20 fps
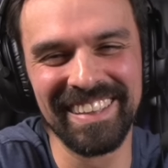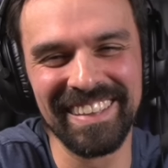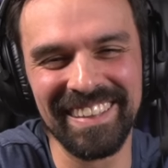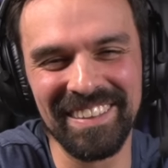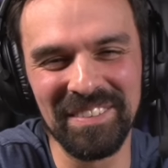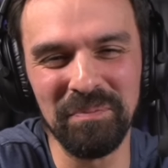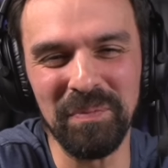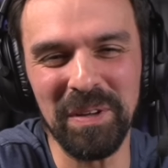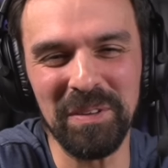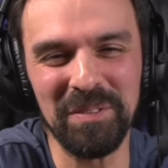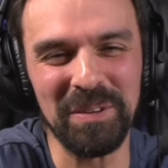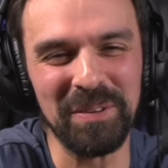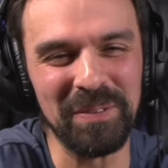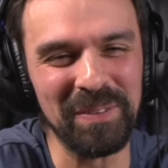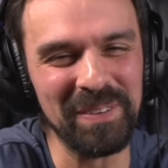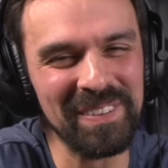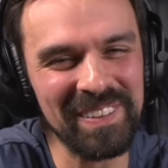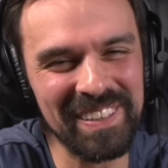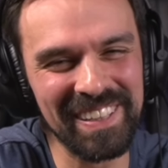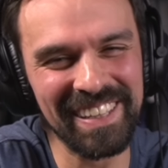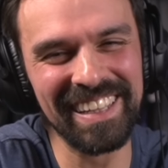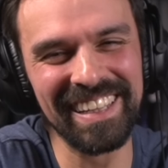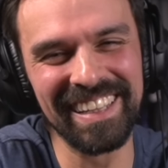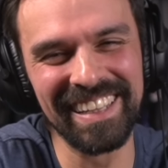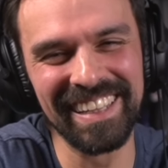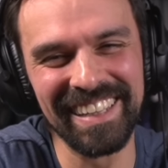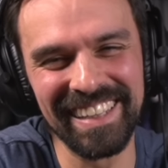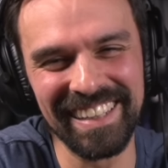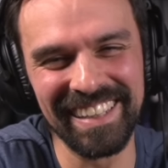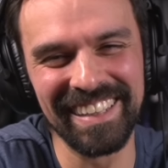they were only paying me
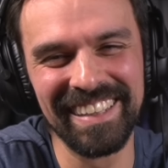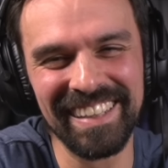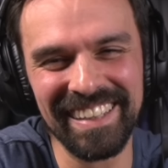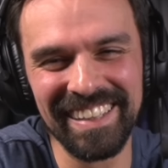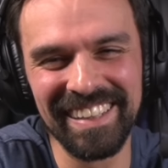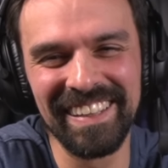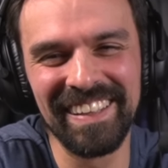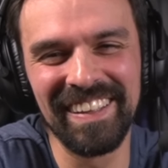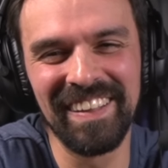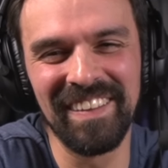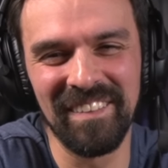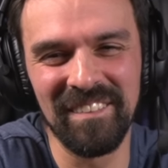$80,000,